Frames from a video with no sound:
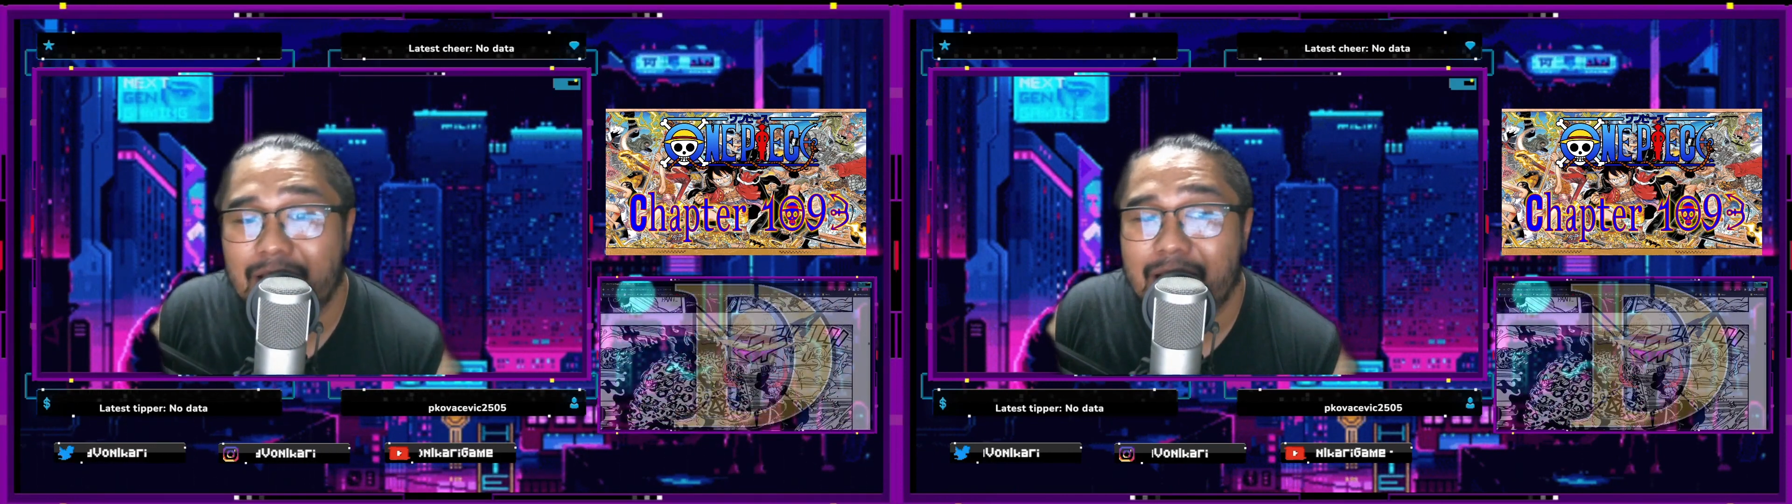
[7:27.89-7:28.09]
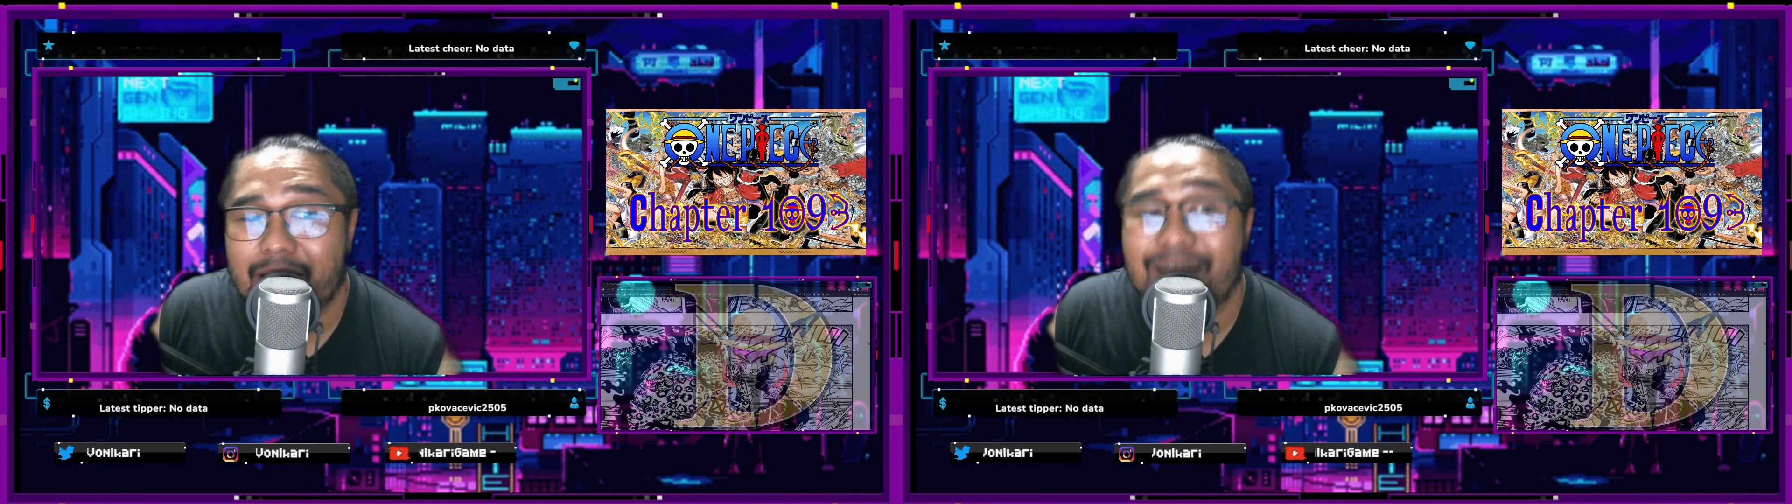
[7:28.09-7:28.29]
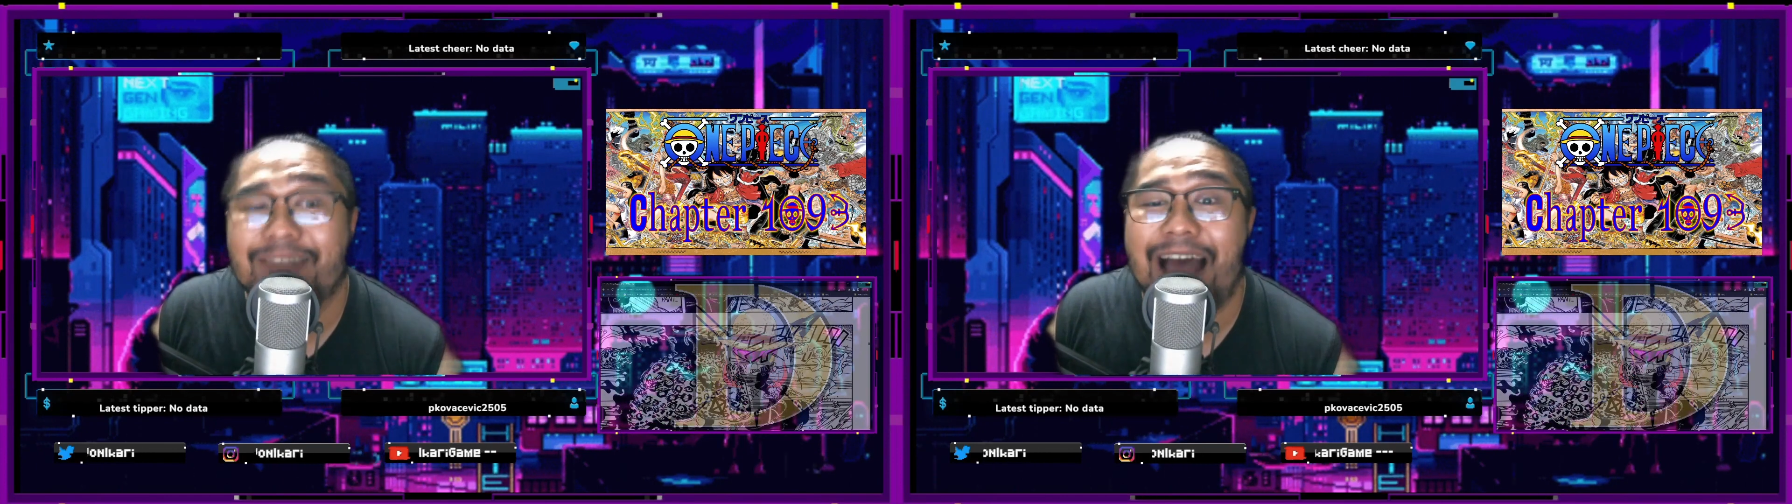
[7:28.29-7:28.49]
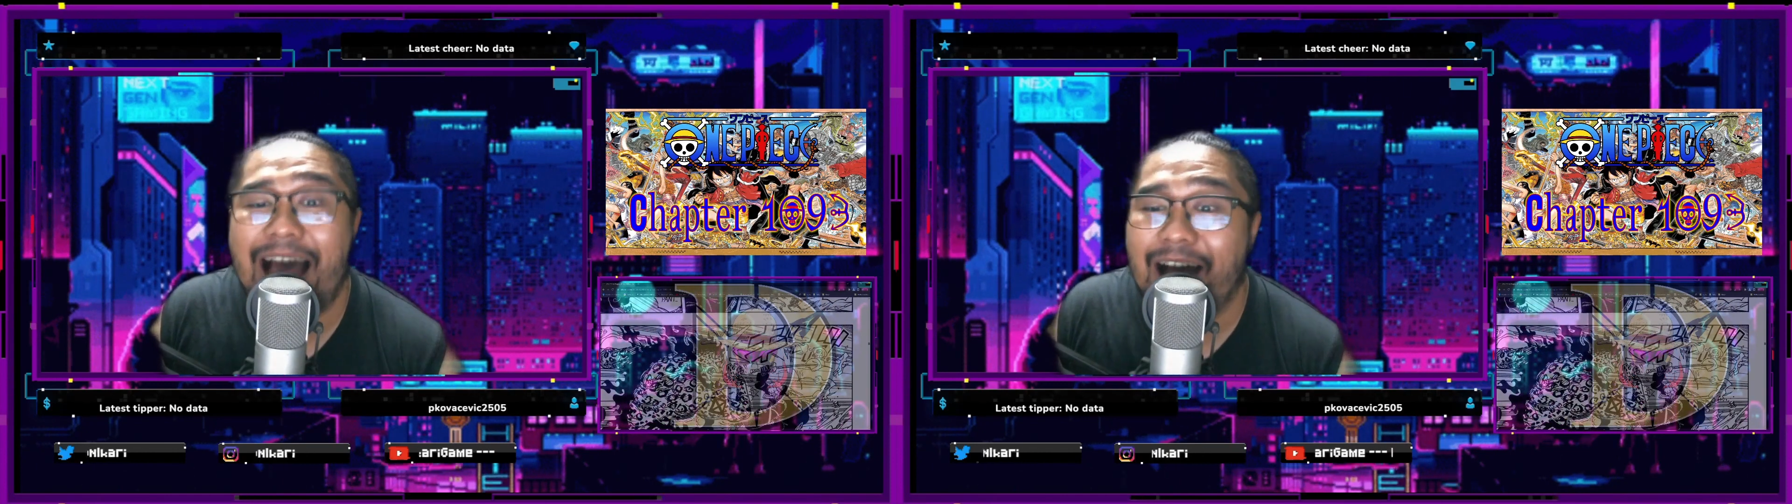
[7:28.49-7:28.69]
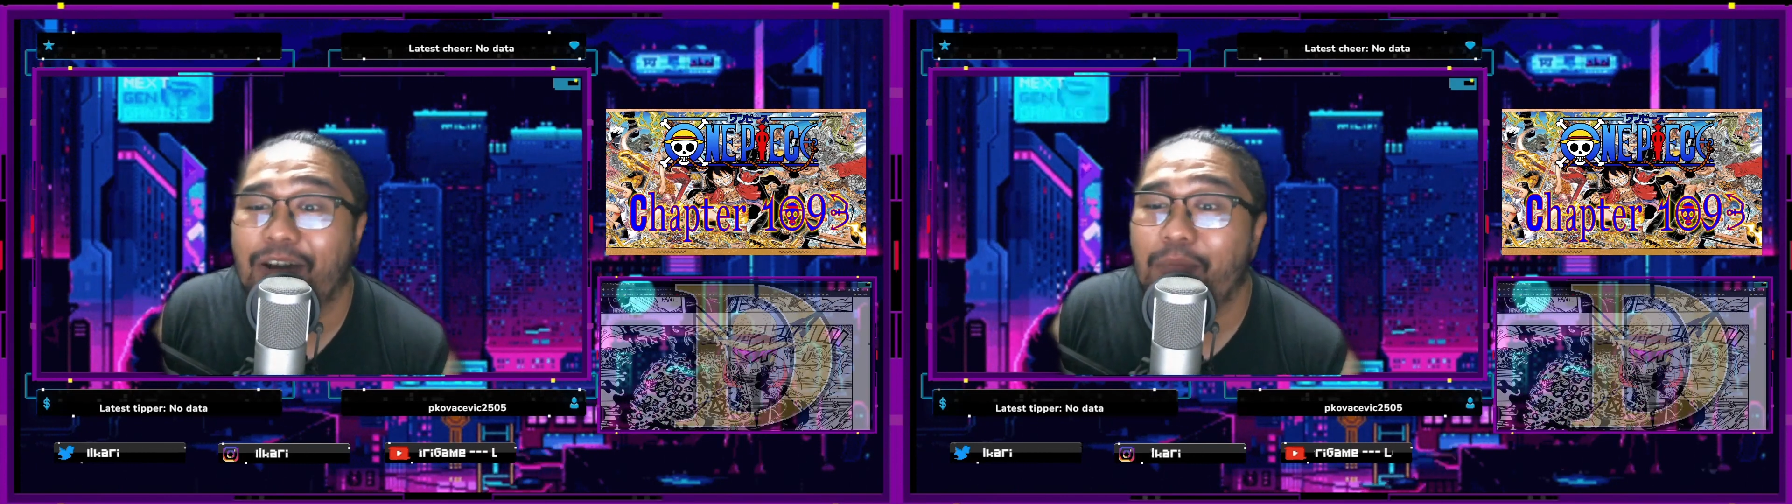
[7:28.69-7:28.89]
He's
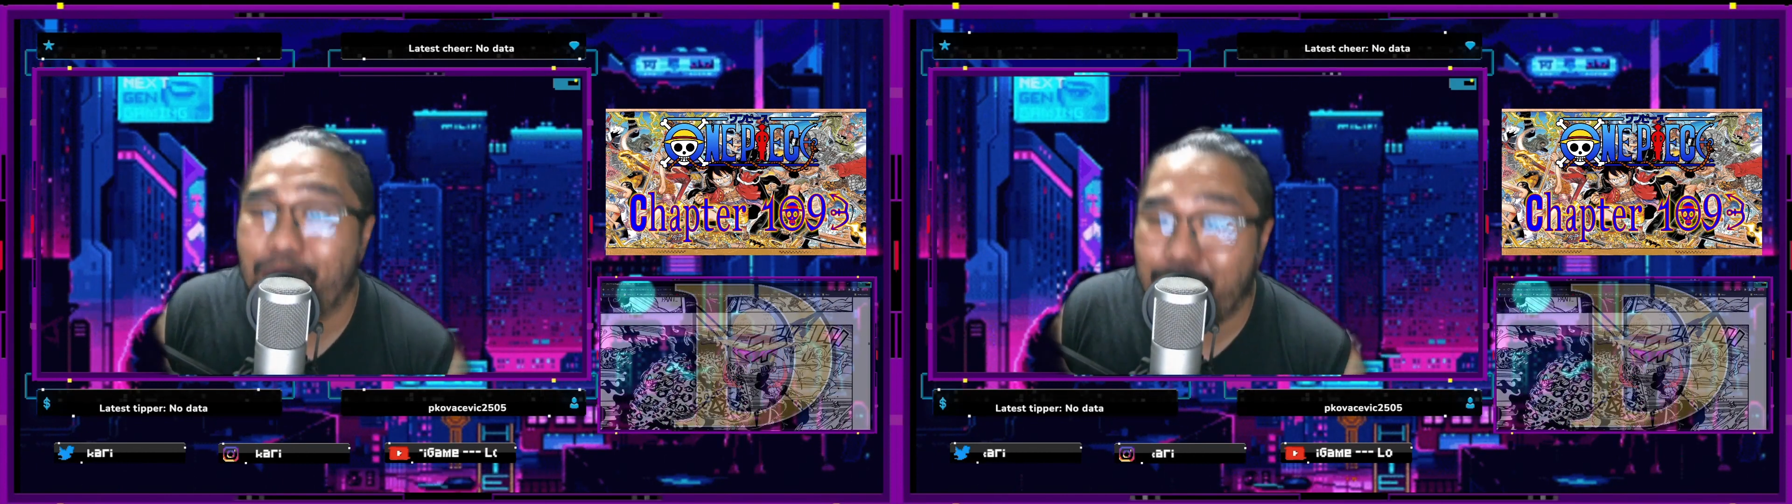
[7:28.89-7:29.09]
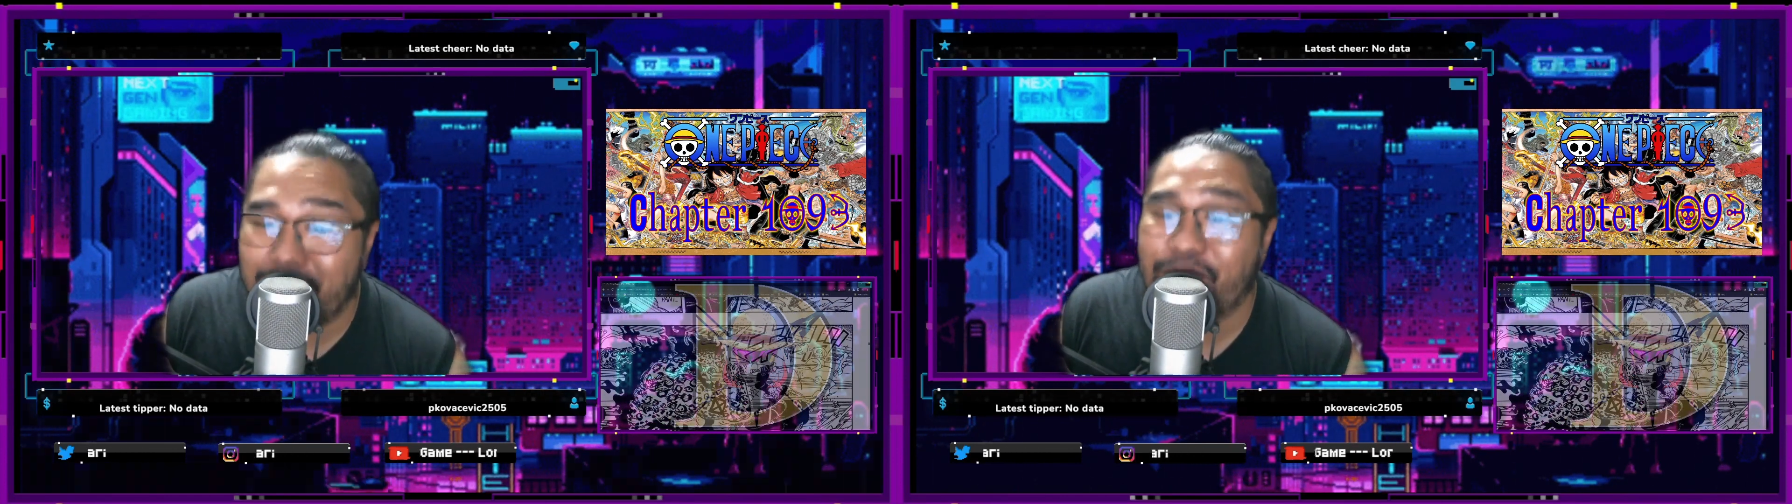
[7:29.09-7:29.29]
out of breath